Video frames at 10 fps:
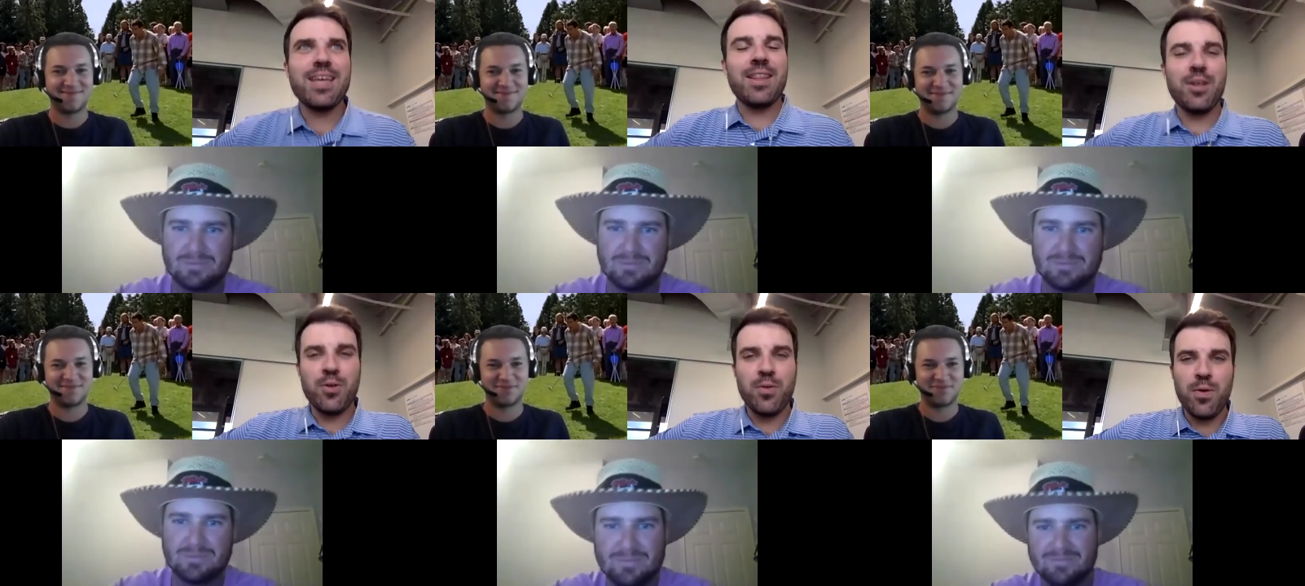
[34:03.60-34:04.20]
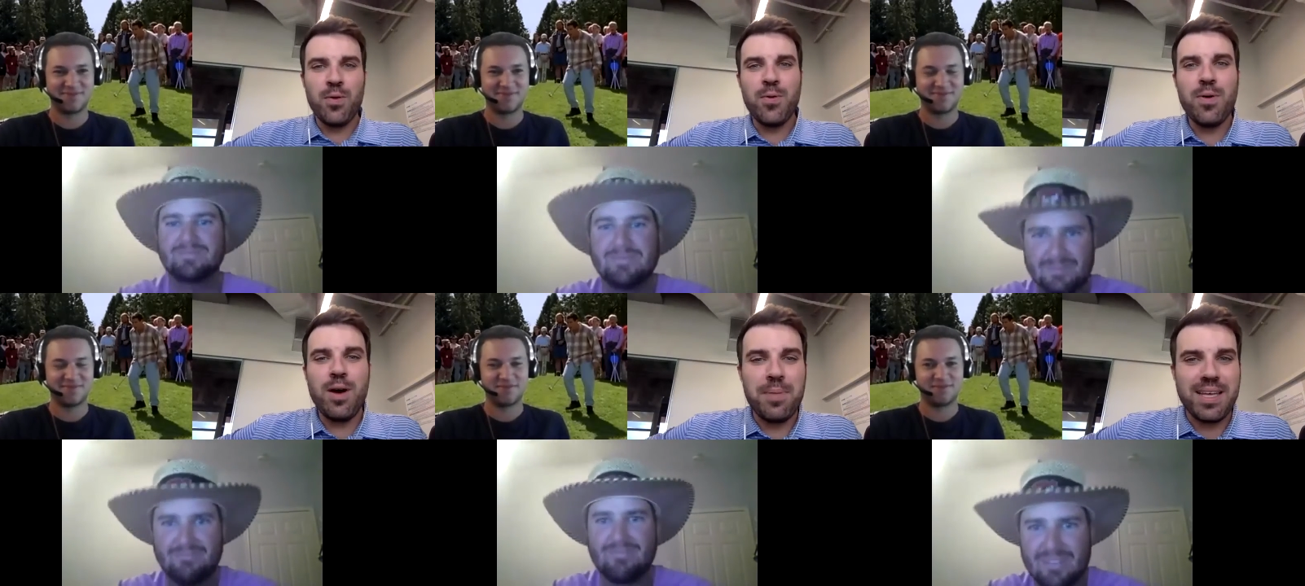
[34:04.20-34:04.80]
Speaker 1: and the crew up
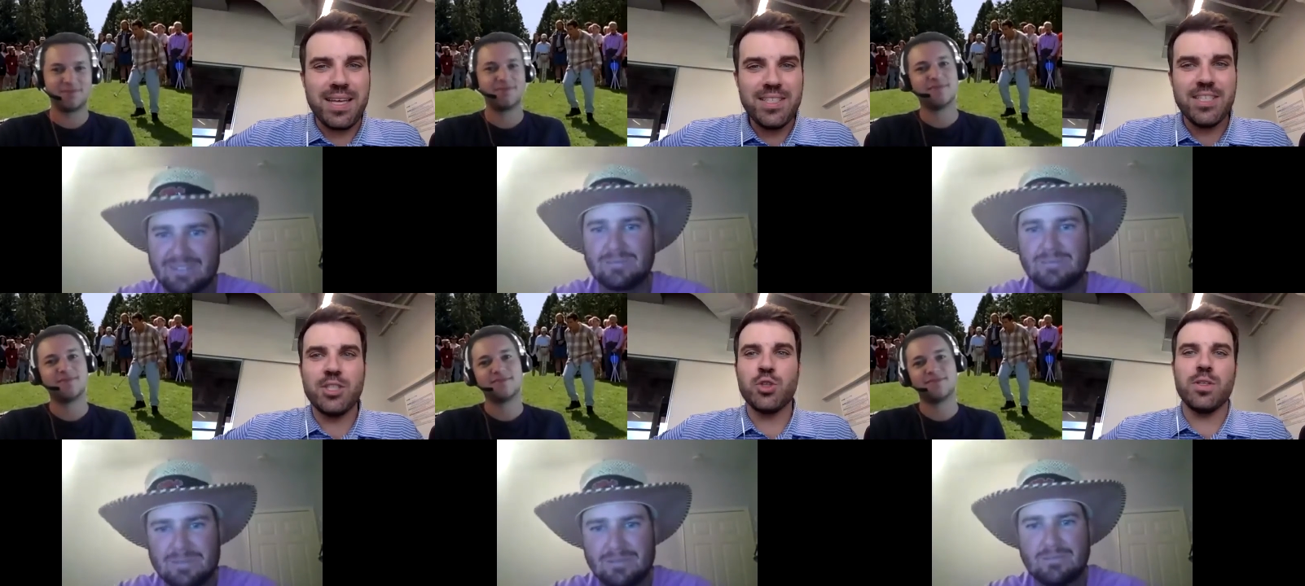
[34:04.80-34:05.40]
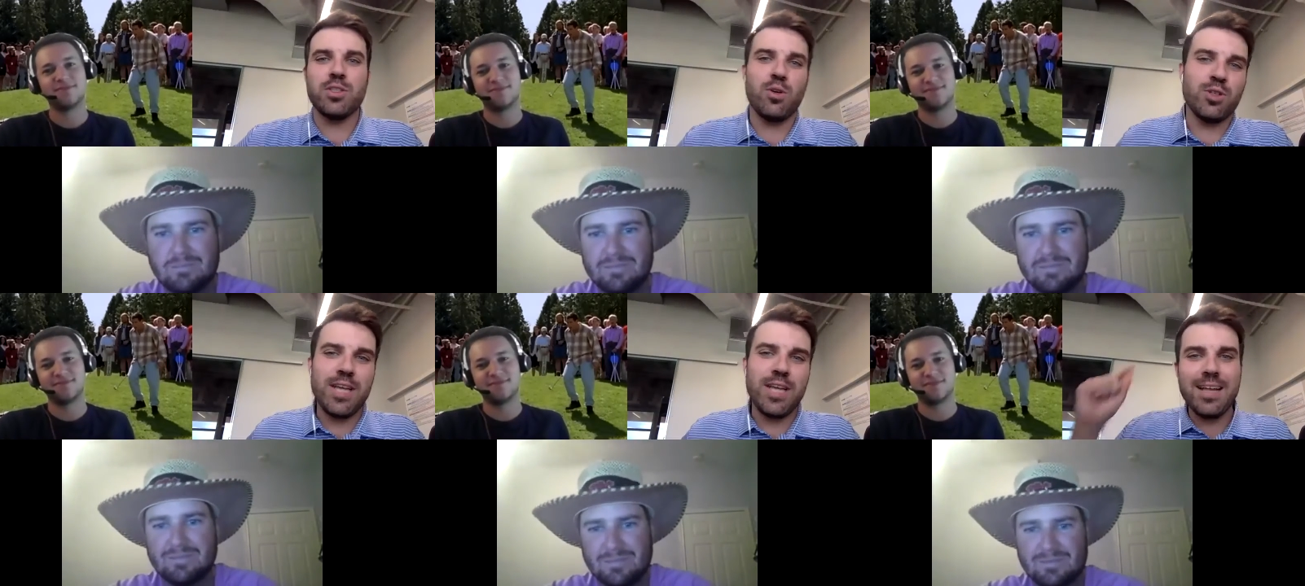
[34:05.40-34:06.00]
a kissing tree. So
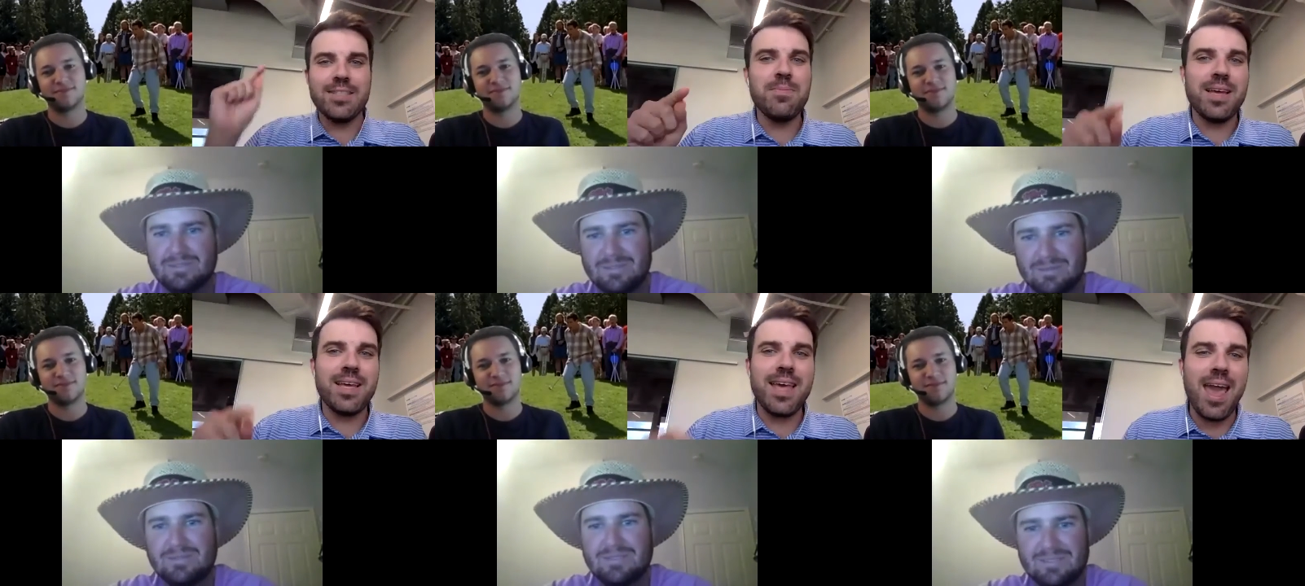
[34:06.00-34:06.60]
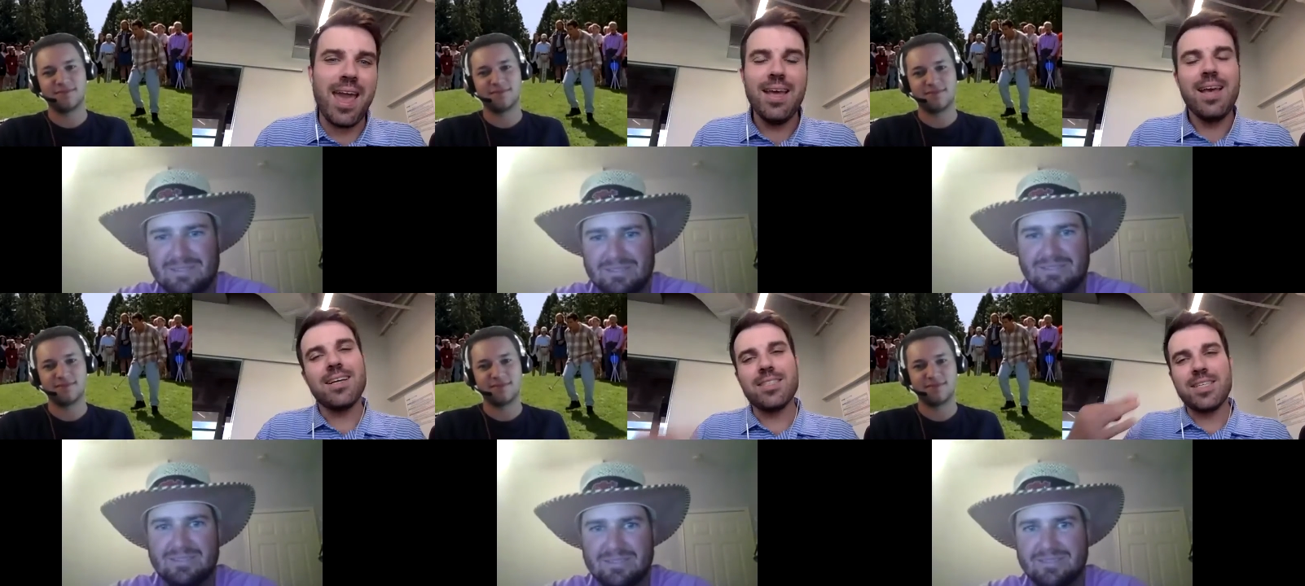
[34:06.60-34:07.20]
shout out to McKay
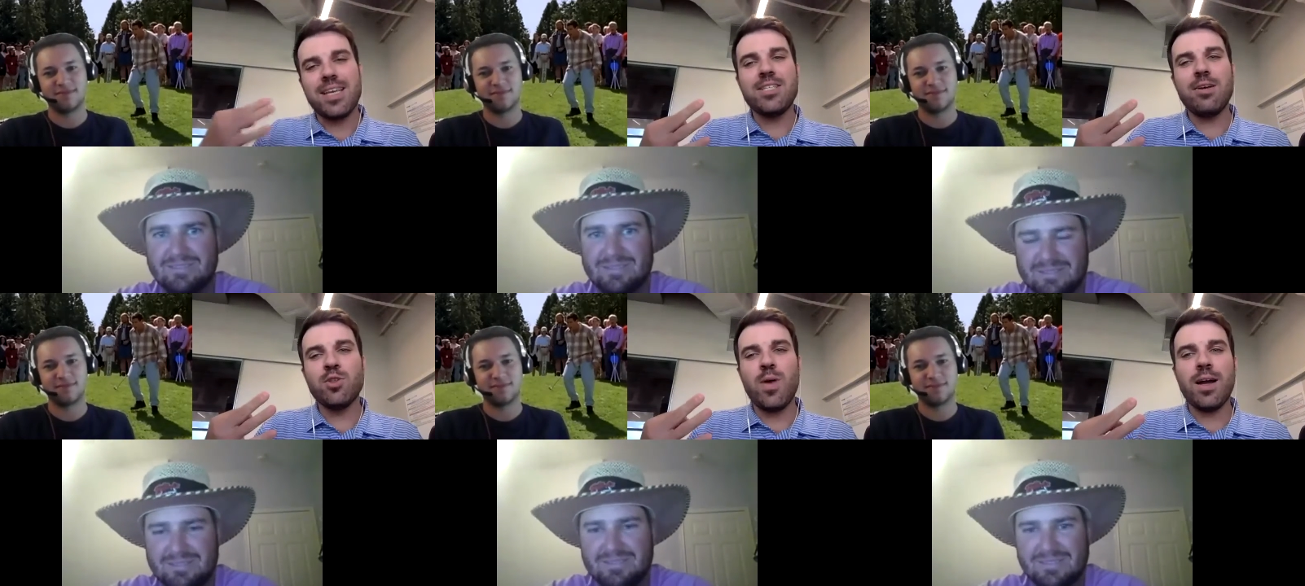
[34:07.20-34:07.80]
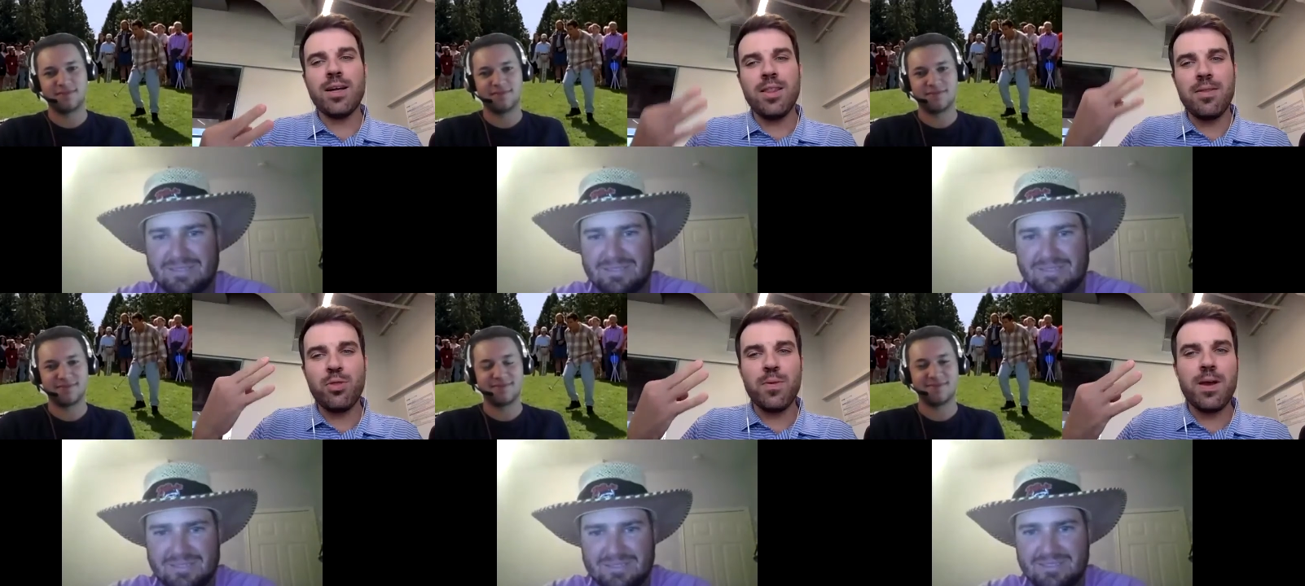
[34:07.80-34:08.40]
because KJ was rocking the
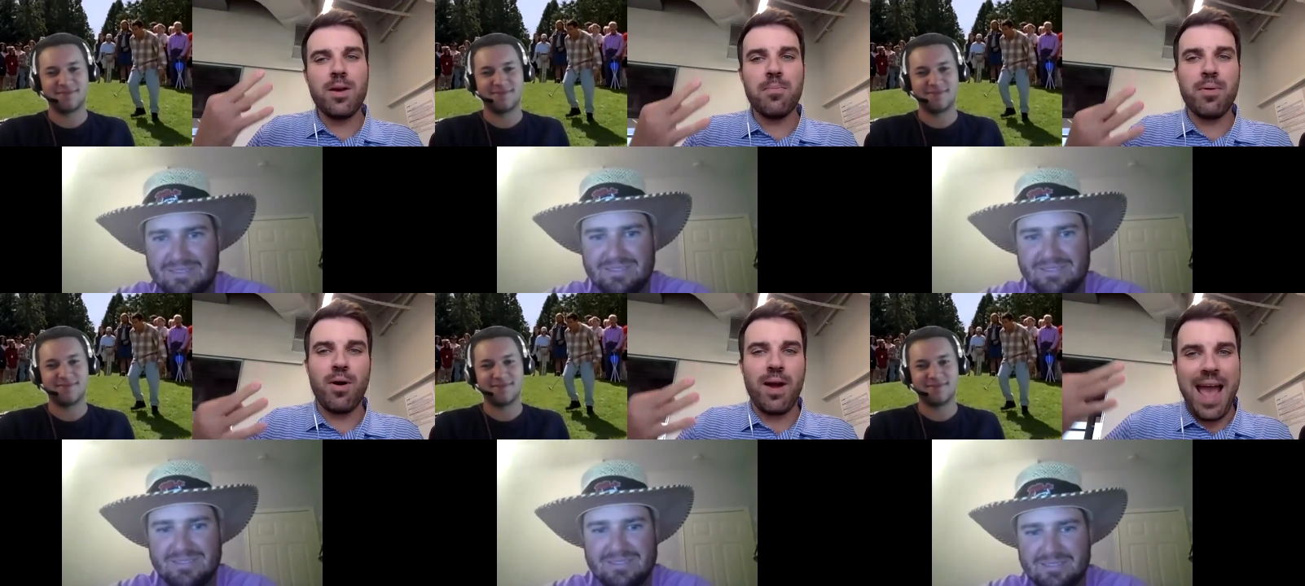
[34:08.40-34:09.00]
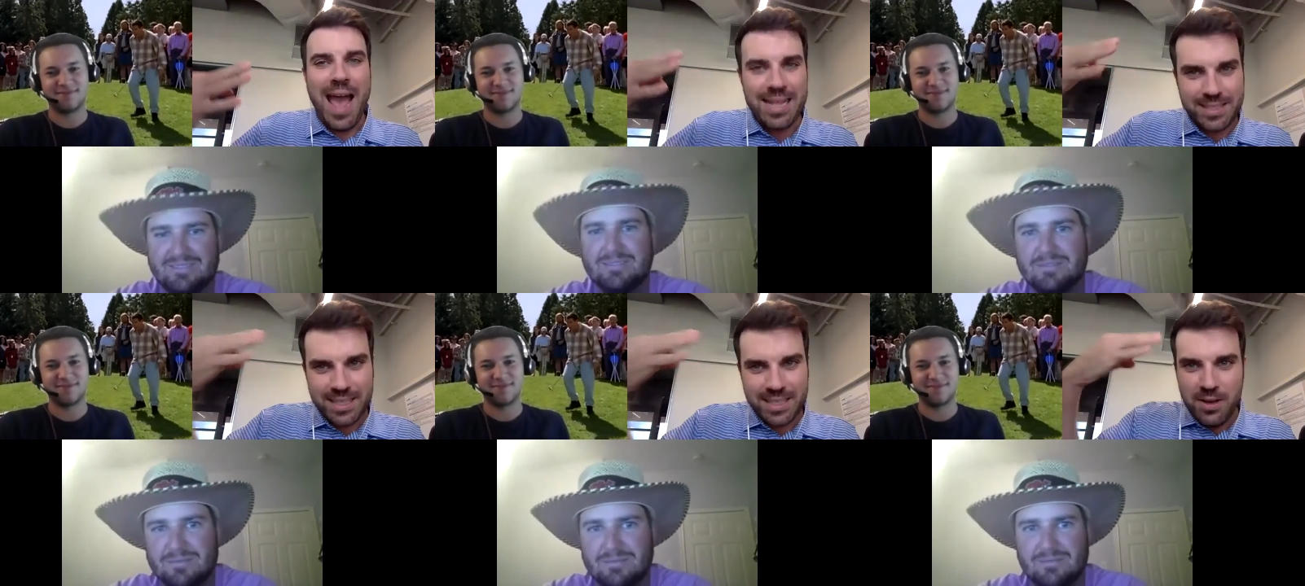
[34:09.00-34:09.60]
three under par hat
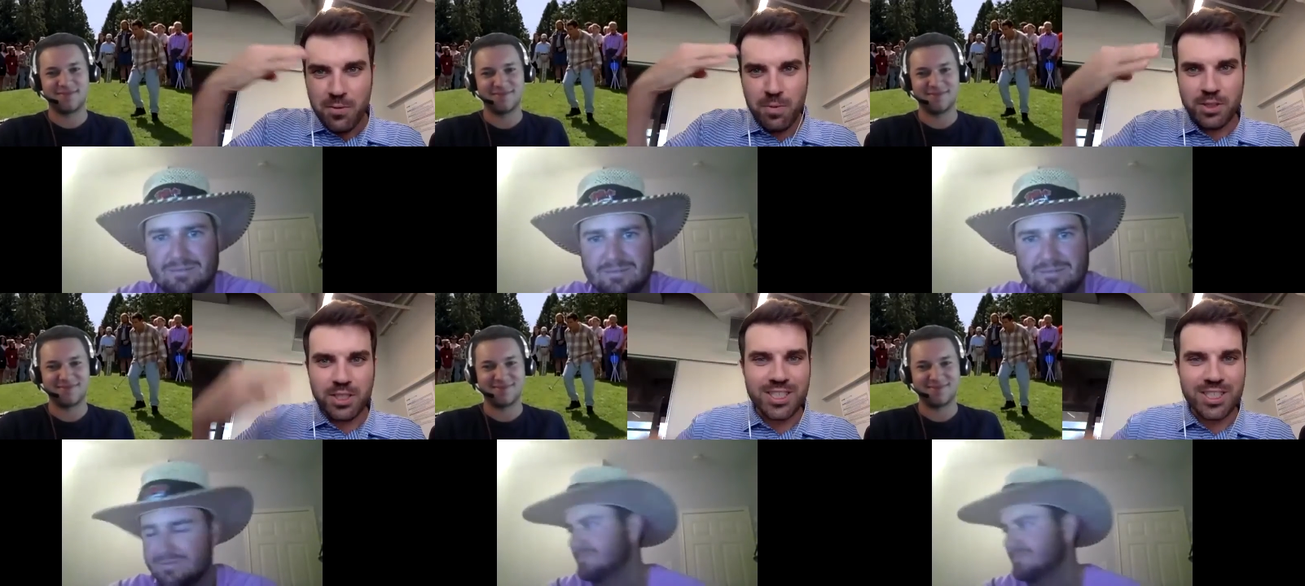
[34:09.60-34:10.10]
which is